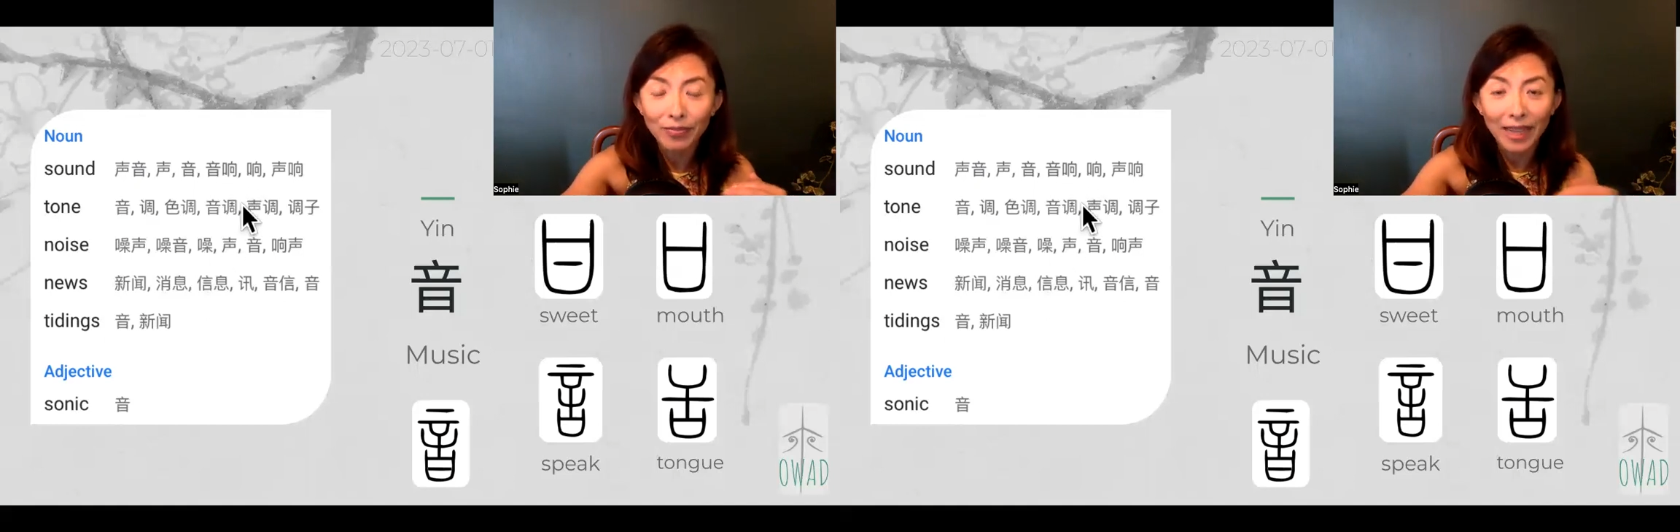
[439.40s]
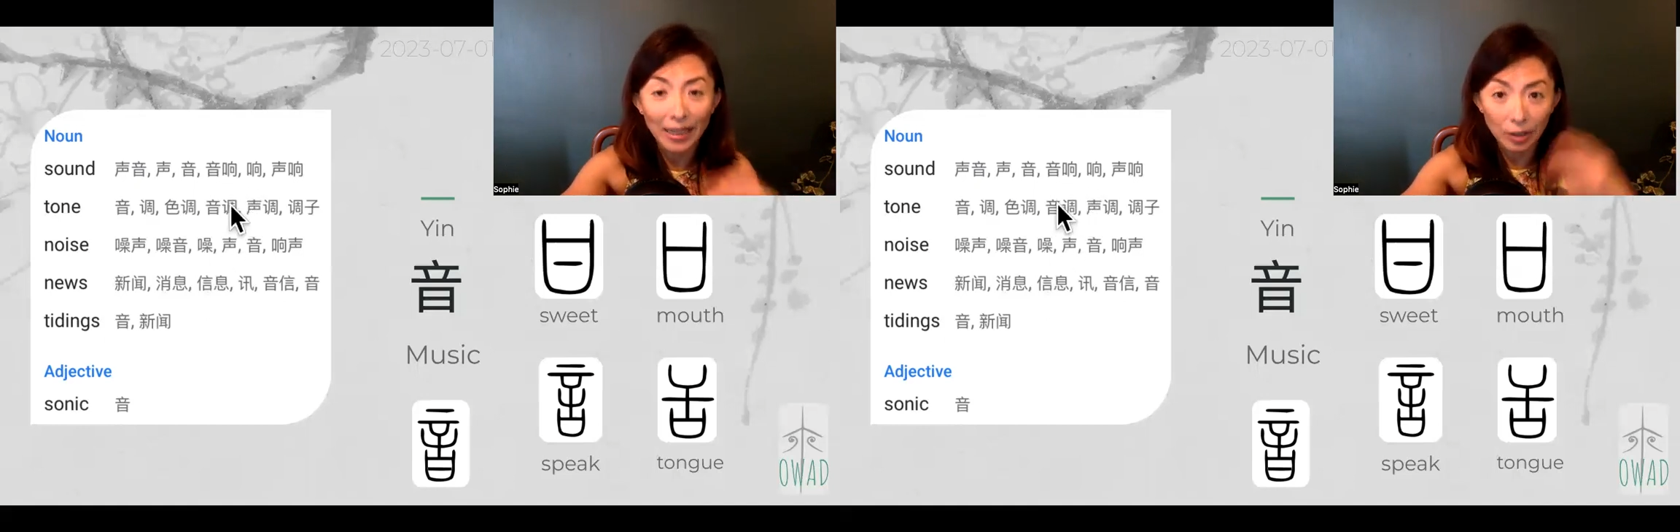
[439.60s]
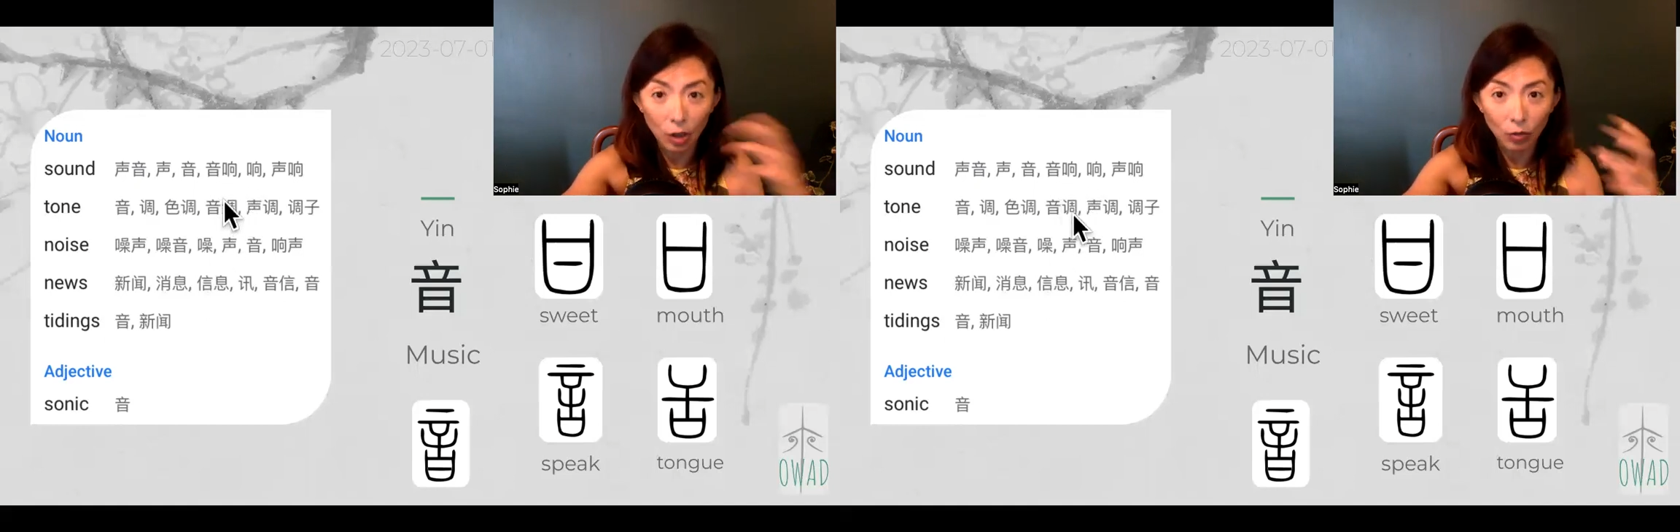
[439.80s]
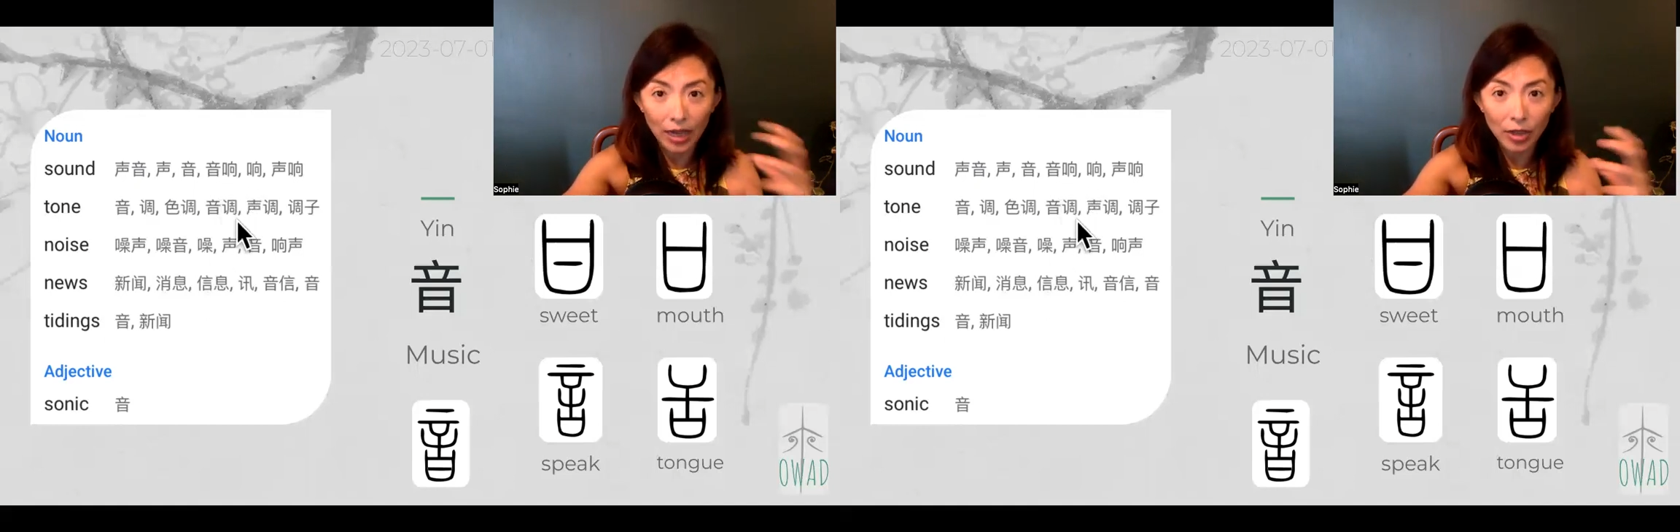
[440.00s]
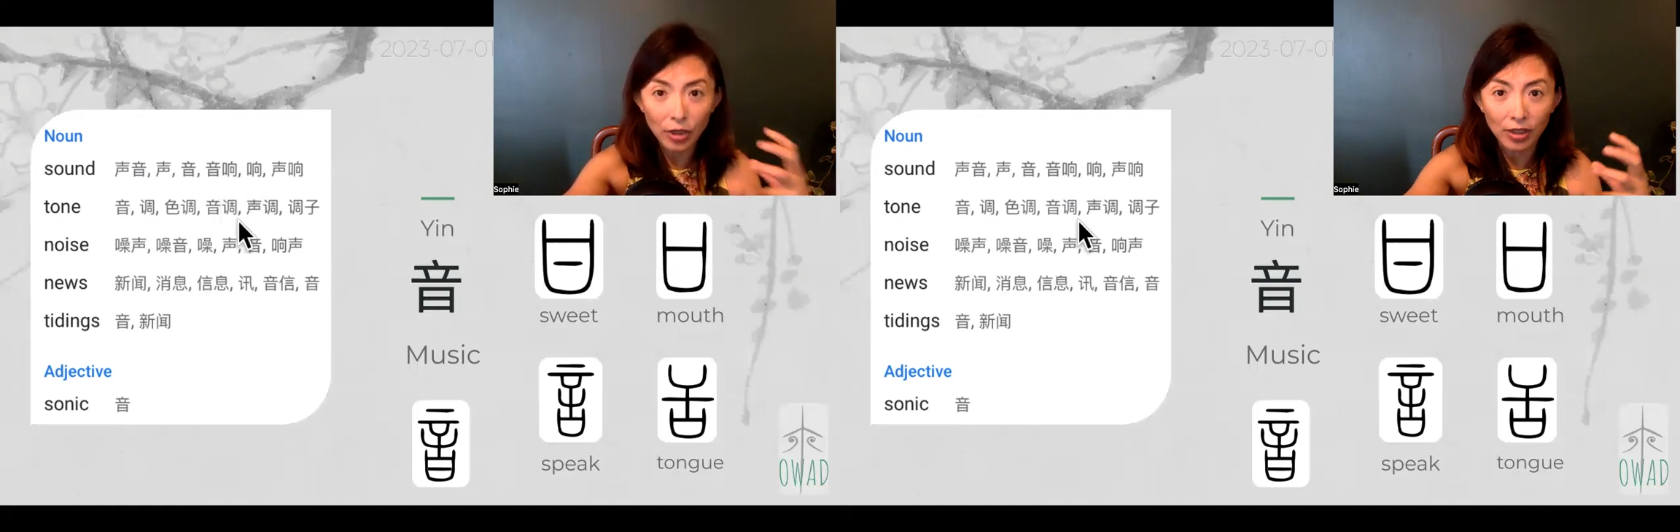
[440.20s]
like a
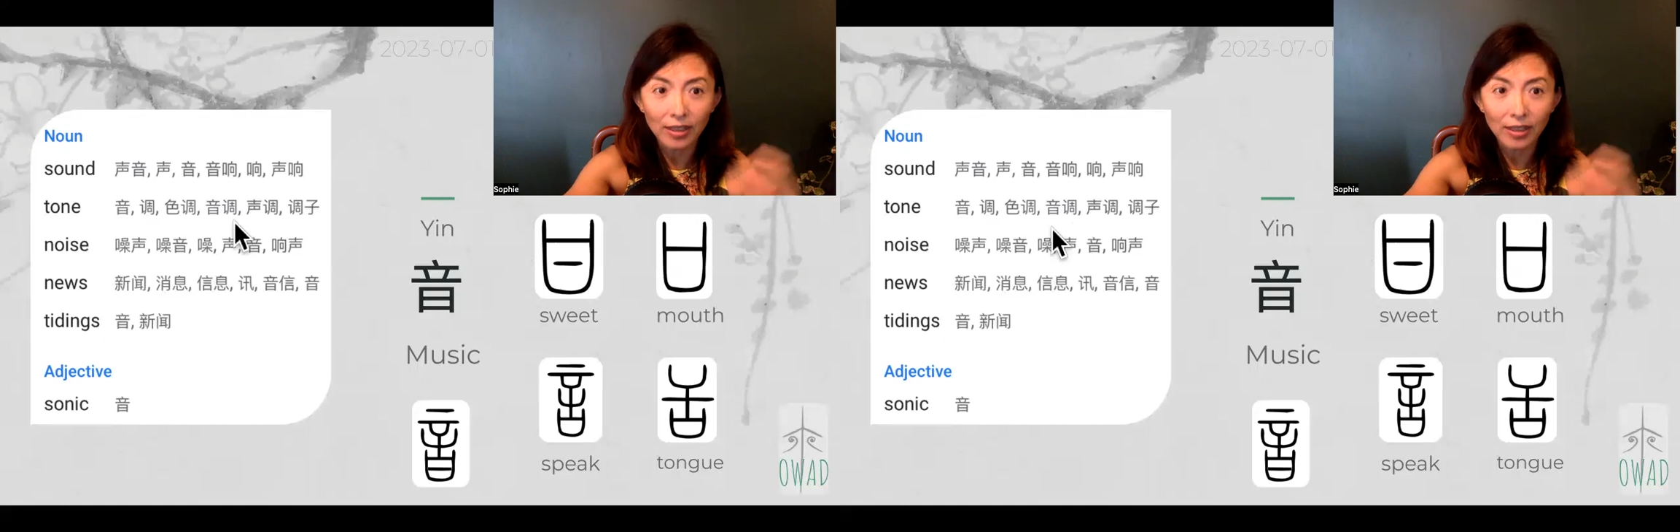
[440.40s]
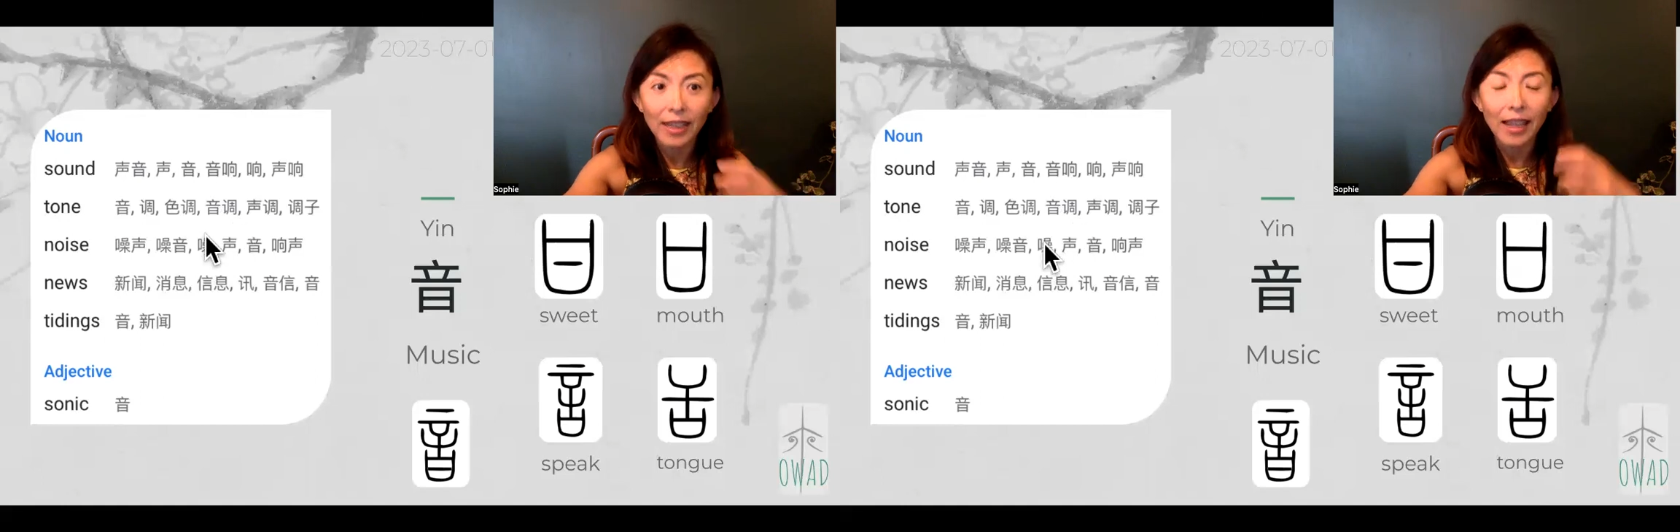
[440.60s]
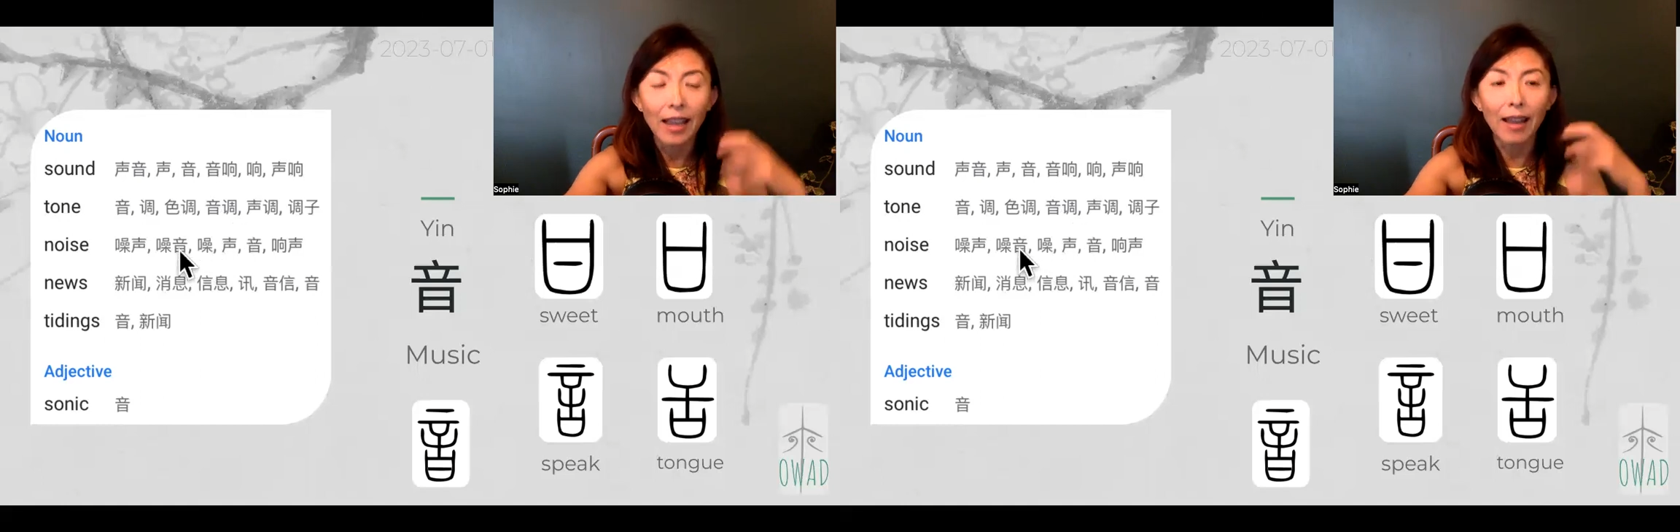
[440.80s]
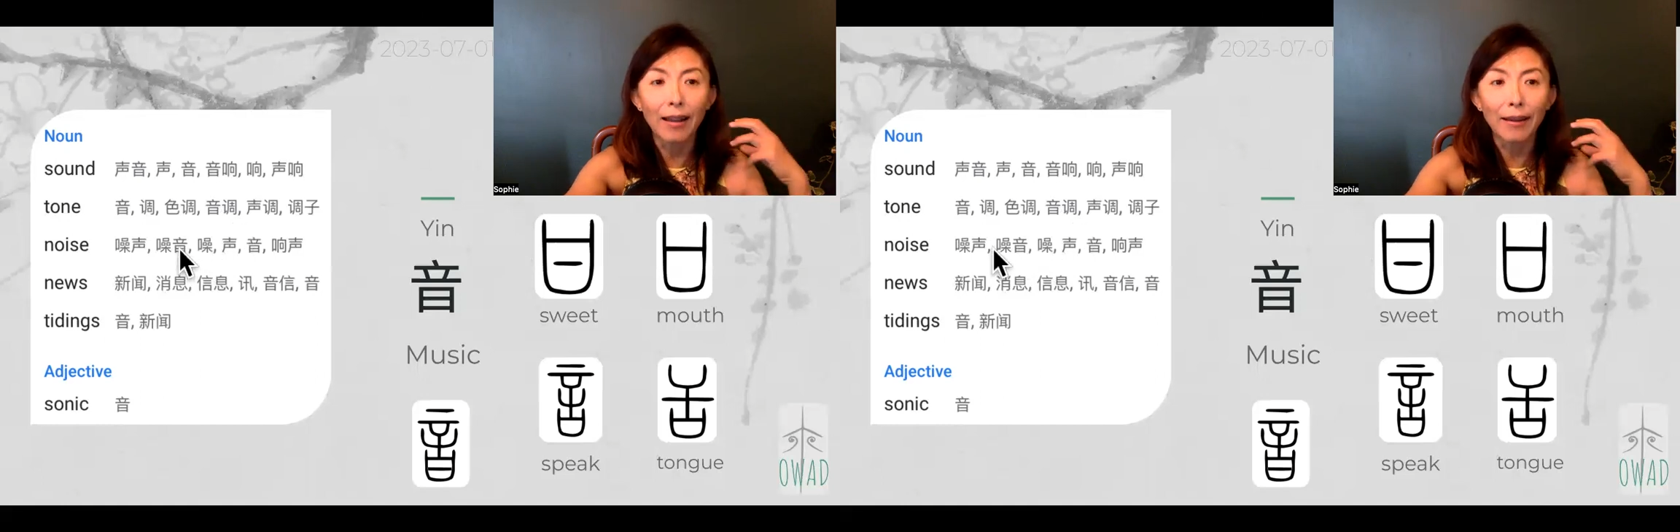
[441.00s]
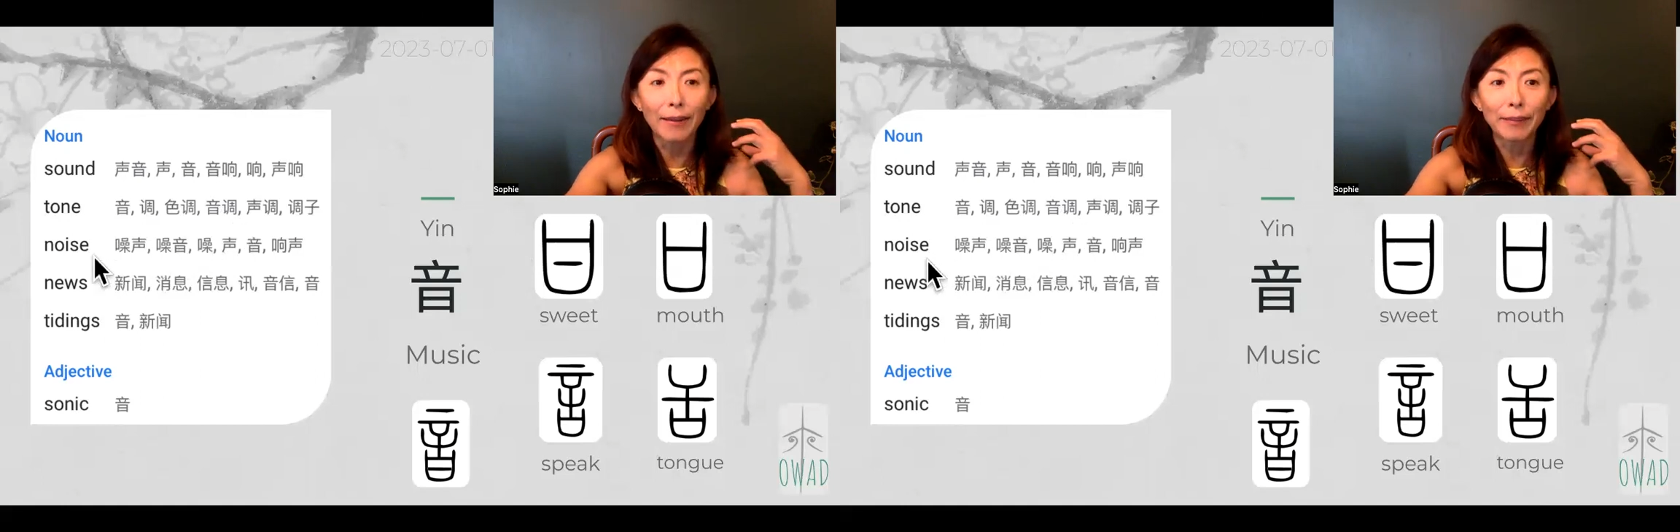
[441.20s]
tonation.
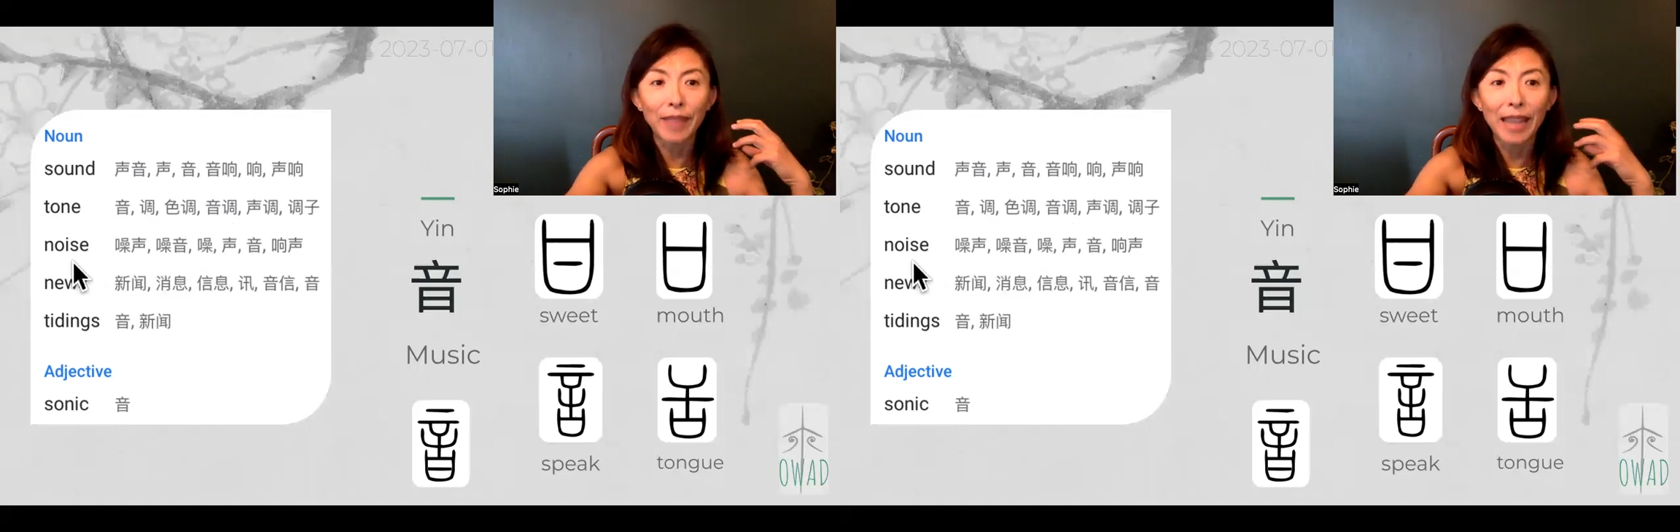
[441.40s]
And